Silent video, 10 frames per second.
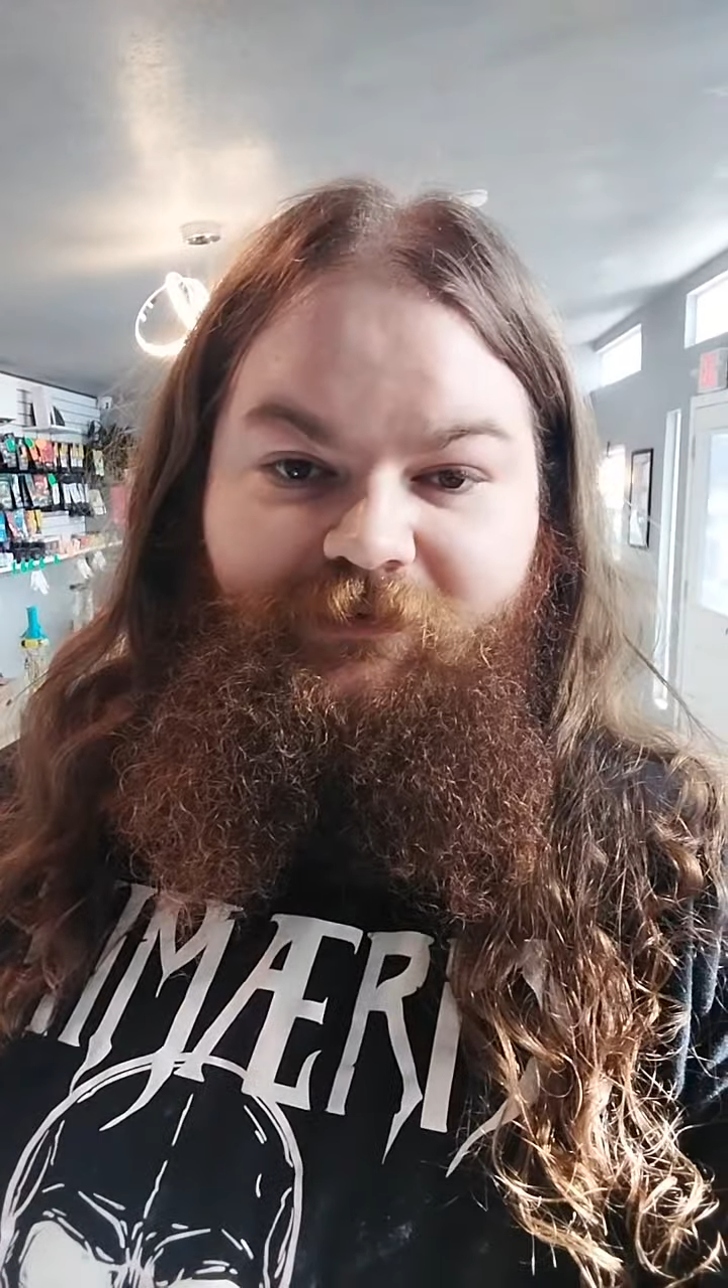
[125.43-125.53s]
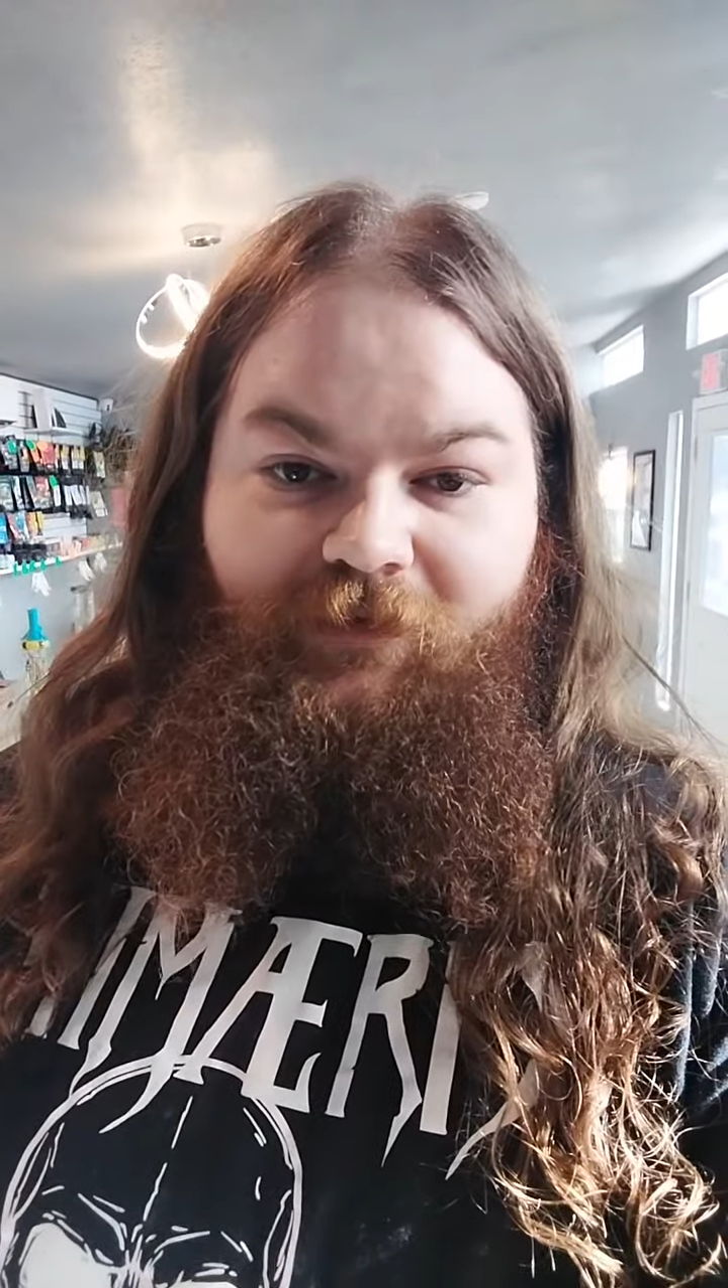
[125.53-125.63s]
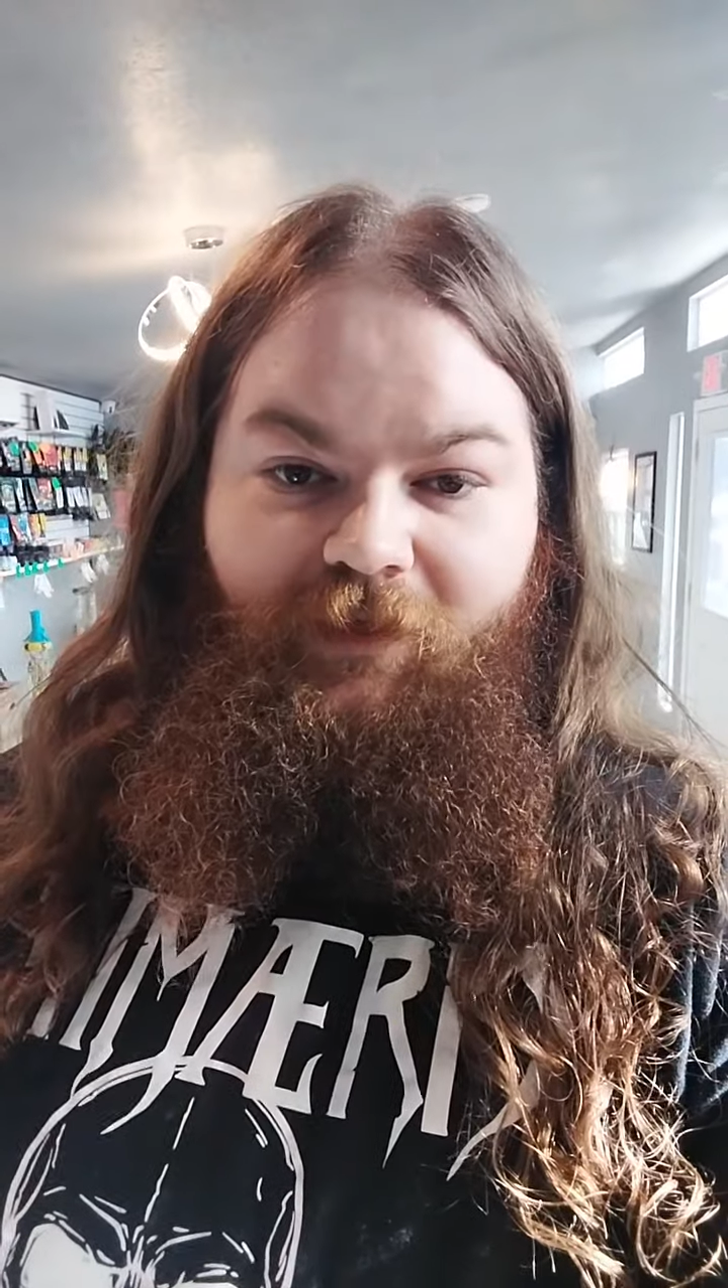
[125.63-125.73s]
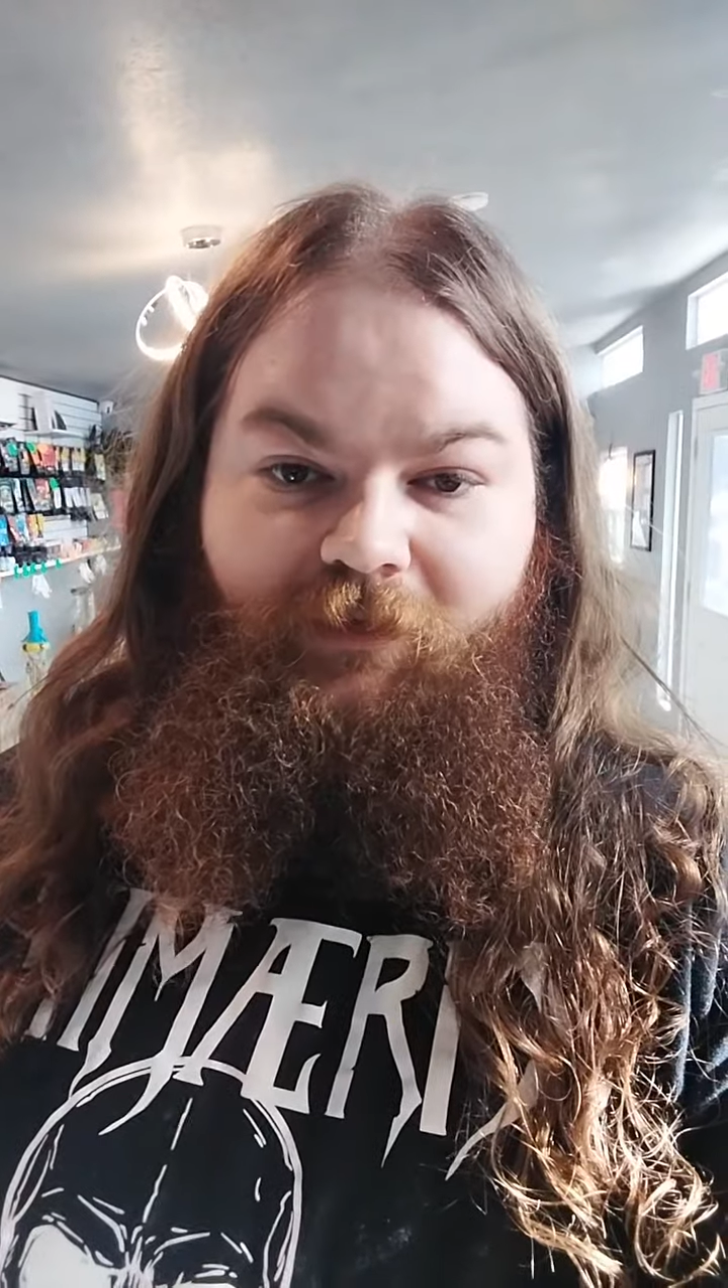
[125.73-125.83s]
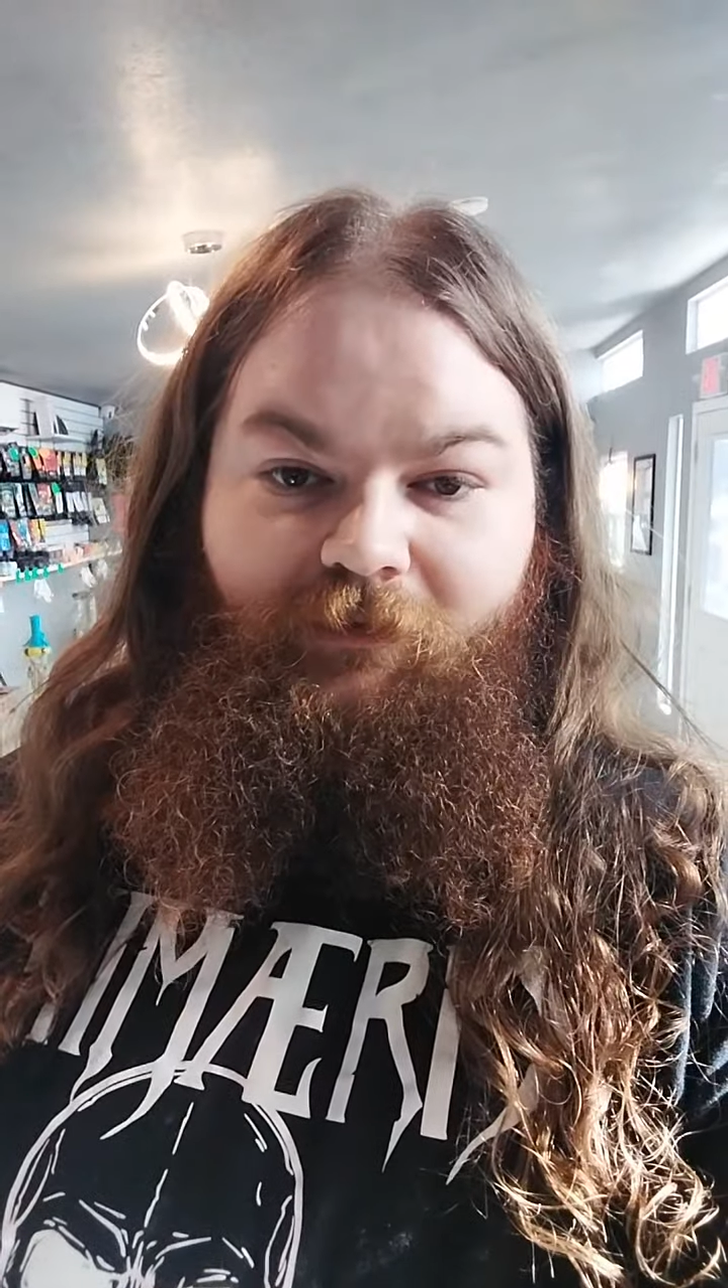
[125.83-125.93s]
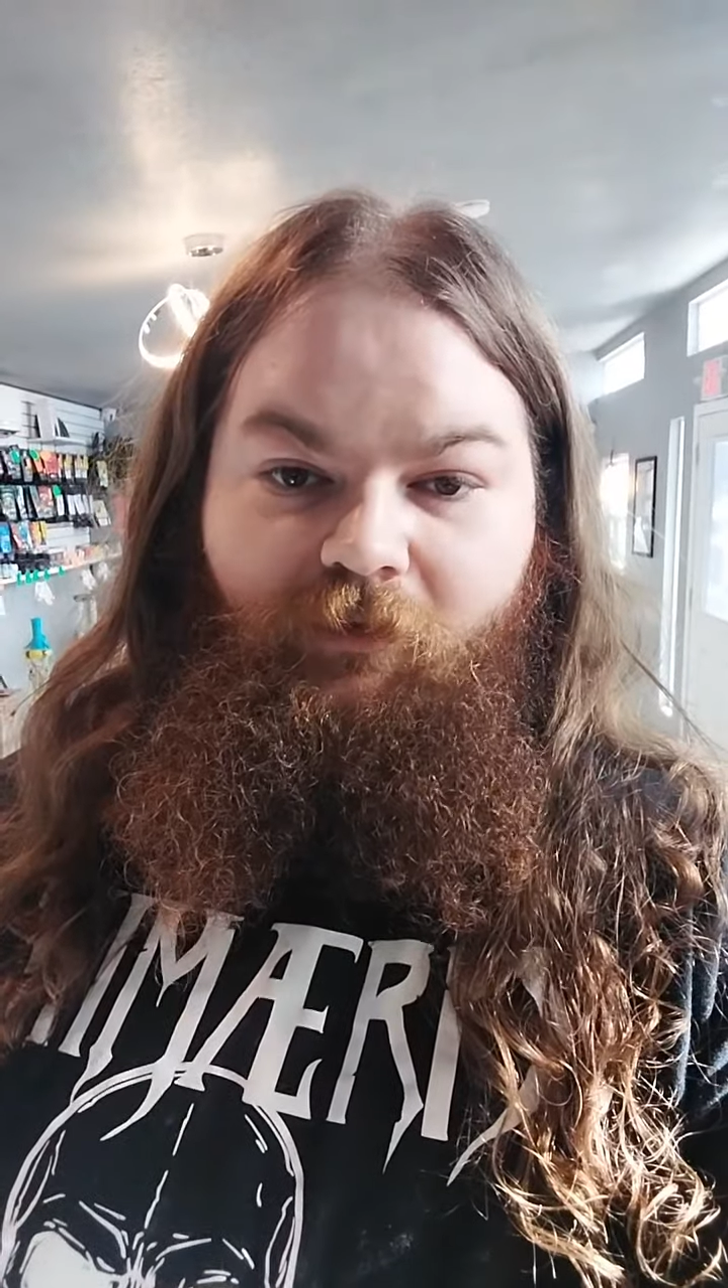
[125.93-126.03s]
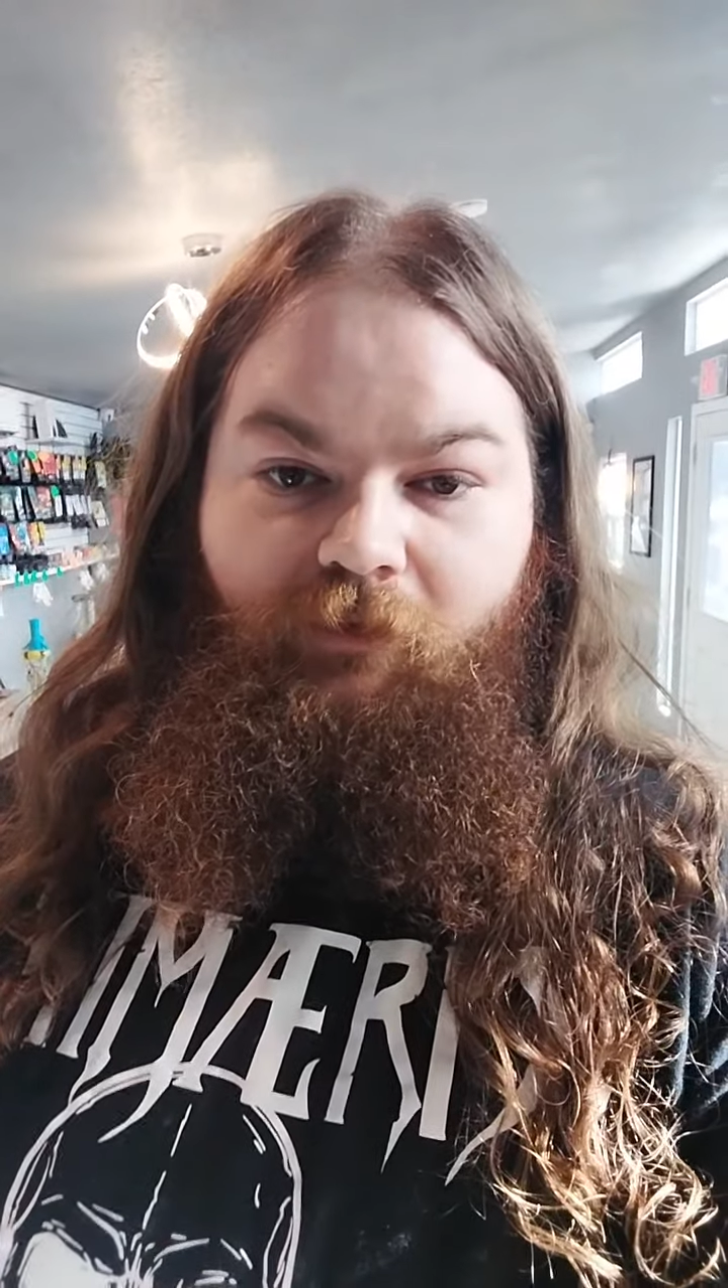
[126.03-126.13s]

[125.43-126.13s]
to him